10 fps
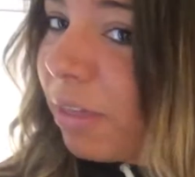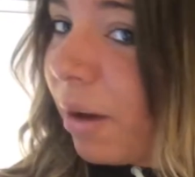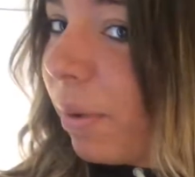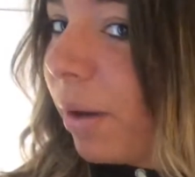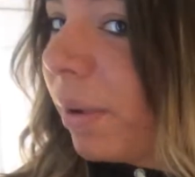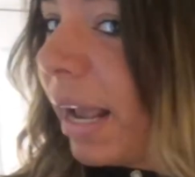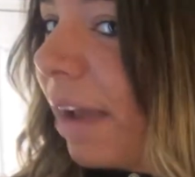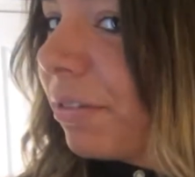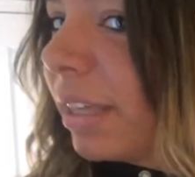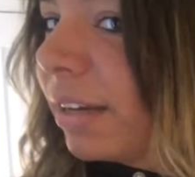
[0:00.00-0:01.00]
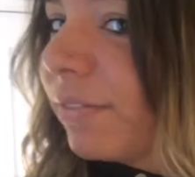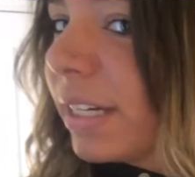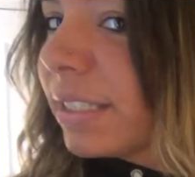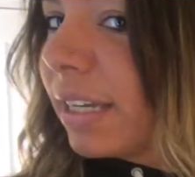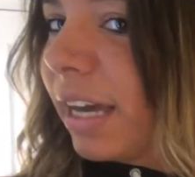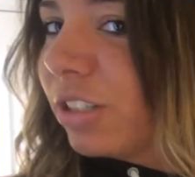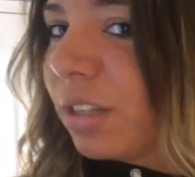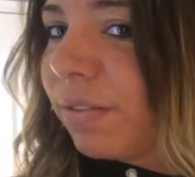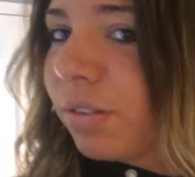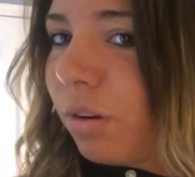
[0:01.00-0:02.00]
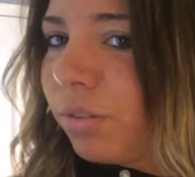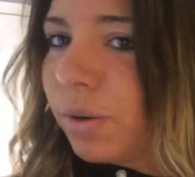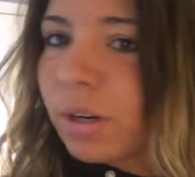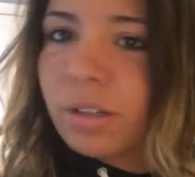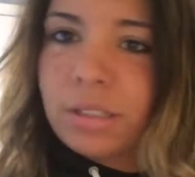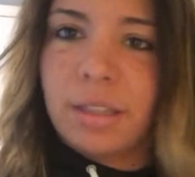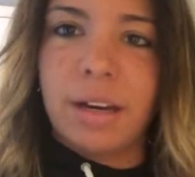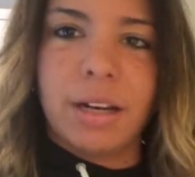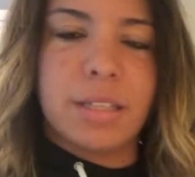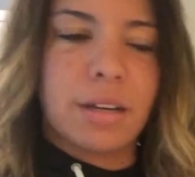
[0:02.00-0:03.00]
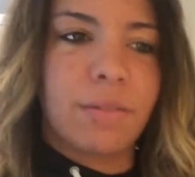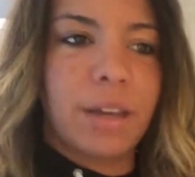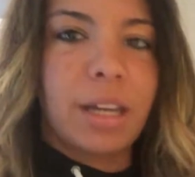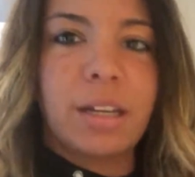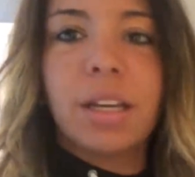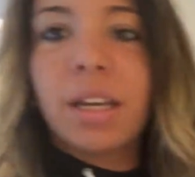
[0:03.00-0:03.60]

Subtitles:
That way when I have to like fix it, I just have to throw a few curls in there instead of like